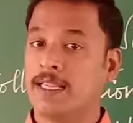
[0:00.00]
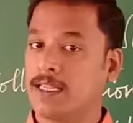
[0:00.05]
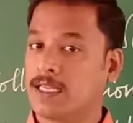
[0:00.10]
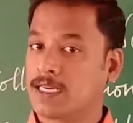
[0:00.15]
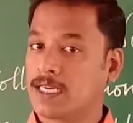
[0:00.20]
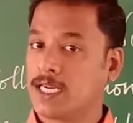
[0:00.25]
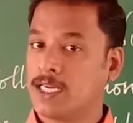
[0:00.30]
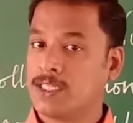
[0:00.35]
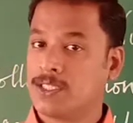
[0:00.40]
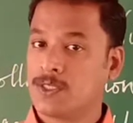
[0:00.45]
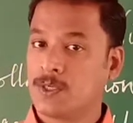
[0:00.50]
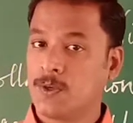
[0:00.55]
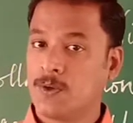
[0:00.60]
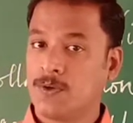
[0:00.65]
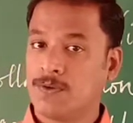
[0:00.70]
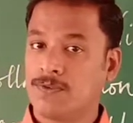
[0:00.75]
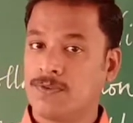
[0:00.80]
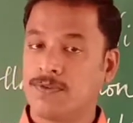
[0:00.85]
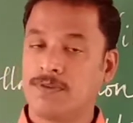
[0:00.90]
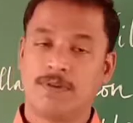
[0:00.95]
in the
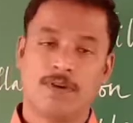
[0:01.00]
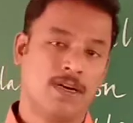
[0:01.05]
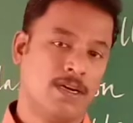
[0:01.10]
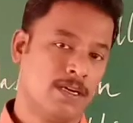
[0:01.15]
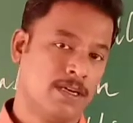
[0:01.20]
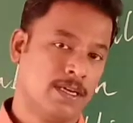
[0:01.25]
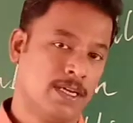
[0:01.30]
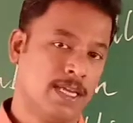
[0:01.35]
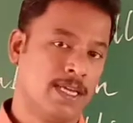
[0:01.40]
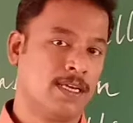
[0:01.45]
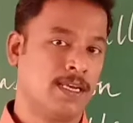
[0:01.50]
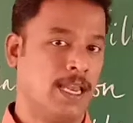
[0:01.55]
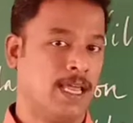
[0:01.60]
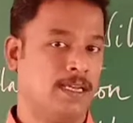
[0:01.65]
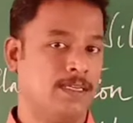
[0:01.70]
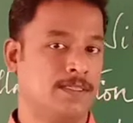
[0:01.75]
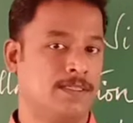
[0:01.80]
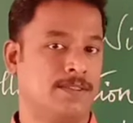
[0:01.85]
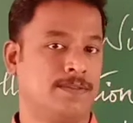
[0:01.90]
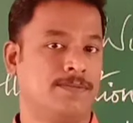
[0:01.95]
country of
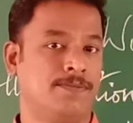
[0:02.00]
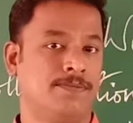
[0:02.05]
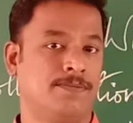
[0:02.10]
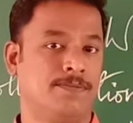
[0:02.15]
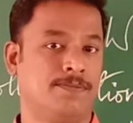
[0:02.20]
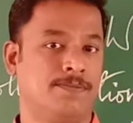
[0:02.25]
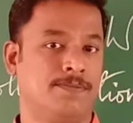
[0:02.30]
England.